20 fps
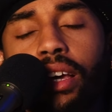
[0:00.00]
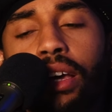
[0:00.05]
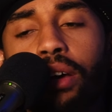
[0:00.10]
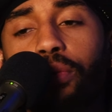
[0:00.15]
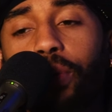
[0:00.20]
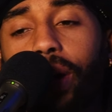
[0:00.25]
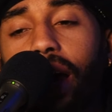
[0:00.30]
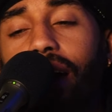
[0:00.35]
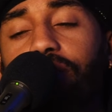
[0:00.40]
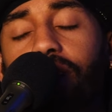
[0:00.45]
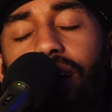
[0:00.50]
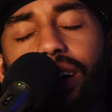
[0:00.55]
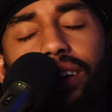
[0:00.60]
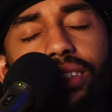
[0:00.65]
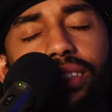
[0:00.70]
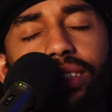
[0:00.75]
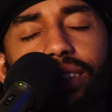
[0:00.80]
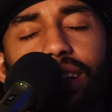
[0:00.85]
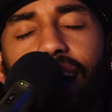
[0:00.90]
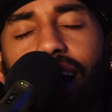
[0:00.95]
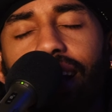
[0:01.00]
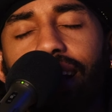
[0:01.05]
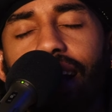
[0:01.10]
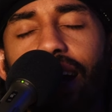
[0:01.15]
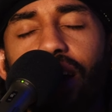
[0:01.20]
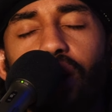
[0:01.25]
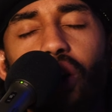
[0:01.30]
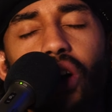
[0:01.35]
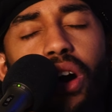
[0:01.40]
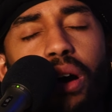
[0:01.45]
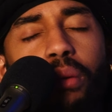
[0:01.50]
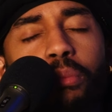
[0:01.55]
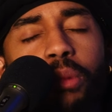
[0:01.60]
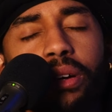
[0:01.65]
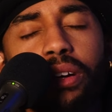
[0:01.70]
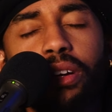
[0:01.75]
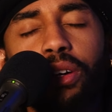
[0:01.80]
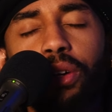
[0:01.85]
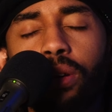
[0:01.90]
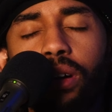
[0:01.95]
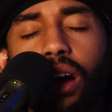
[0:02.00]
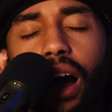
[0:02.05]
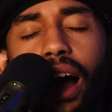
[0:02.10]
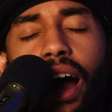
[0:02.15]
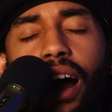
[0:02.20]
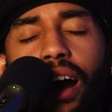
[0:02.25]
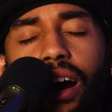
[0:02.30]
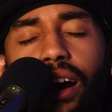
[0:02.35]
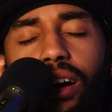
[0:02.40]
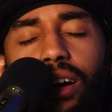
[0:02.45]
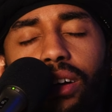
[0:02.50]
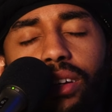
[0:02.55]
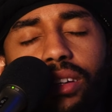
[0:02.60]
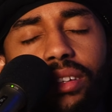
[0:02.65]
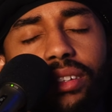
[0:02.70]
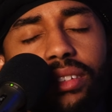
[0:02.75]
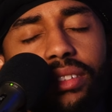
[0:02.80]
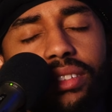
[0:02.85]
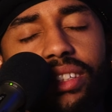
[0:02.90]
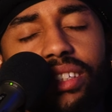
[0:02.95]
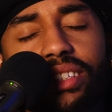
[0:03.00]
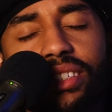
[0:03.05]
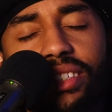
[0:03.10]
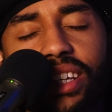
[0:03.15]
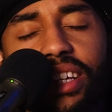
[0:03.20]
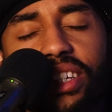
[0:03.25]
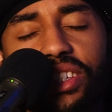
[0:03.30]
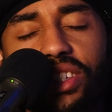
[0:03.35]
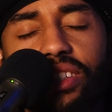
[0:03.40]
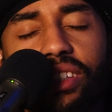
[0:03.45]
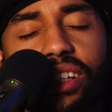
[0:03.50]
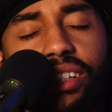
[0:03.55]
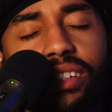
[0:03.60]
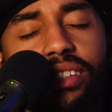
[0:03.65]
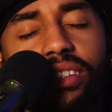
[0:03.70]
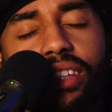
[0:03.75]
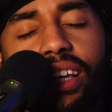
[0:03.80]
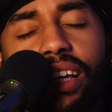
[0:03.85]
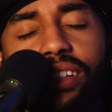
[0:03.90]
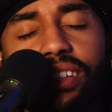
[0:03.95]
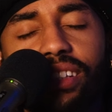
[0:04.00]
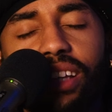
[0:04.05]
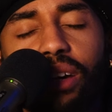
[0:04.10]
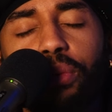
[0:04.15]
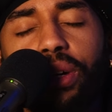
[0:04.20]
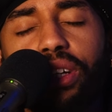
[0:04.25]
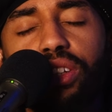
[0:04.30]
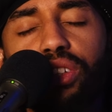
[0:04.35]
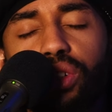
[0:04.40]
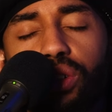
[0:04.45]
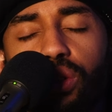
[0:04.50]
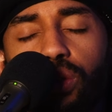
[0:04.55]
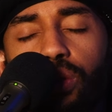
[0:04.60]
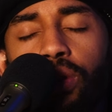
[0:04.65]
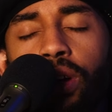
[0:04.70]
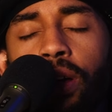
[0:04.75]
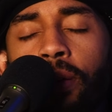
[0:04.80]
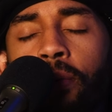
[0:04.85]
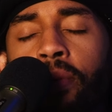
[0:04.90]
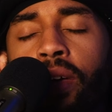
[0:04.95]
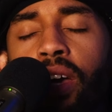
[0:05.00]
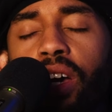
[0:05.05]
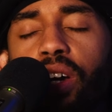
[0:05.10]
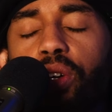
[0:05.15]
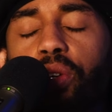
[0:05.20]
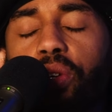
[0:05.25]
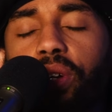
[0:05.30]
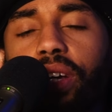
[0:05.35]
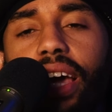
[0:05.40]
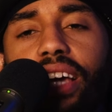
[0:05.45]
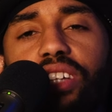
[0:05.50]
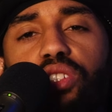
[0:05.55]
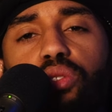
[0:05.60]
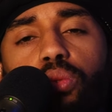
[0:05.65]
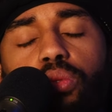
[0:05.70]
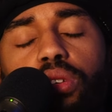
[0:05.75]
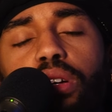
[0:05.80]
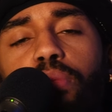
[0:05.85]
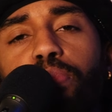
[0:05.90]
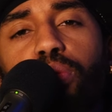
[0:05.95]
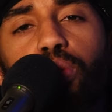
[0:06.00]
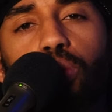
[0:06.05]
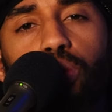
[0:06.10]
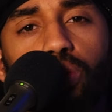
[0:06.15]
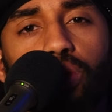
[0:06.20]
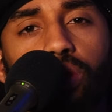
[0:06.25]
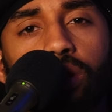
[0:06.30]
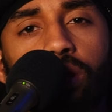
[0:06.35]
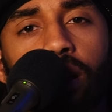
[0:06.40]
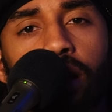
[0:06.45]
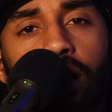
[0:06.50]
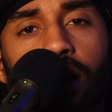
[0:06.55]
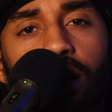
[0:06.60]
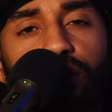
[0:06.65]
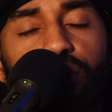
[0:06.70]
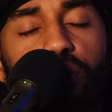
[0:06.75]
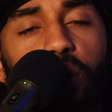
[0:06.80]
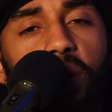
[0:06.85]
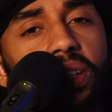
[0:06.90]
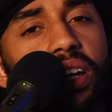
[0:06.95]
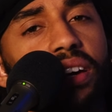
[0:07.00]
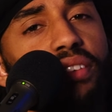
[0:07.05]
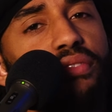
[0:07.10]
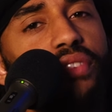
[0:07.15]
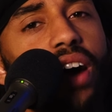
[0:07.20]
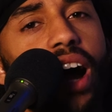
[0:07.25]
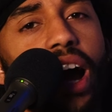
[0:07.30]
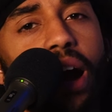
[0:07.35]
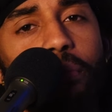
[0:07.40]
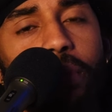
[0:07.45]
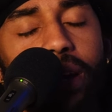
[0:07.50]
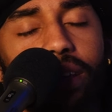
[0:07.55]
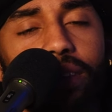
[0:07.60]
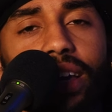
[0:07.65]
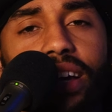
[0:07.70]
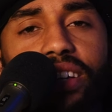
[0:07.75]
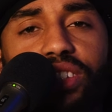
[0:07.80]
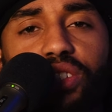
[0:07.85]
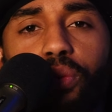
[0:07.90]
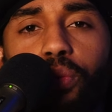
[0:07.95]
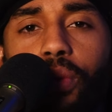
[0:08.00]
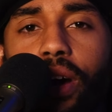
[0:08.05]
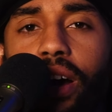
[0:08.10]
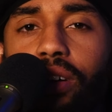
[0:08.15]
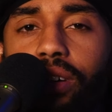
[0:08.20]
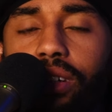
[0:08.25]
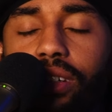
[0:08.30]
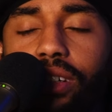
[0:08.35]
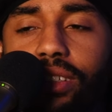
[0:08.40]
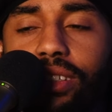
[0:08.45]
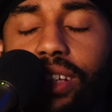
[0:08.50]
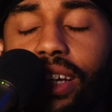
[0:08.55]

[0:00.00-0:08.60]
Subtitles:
We have to understand that karma, our decisions and the things that we do, creates ripples for the environment that's around us.